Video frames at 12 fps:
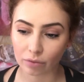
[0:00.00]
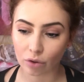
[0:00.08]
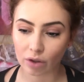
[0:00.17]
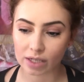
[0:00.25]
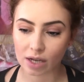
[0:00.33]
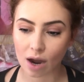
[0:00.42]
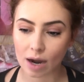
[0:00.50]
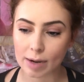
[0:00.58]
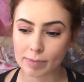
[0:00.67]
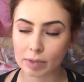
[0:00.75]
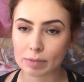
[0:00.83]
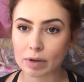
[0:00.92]
role at
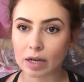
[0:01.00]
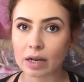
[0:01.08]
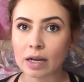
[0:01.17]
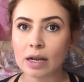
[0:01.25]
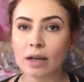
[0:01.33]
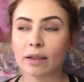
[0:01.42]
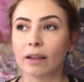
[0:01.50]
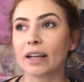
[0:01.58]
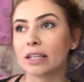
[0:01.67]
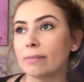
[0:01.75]
times, but they like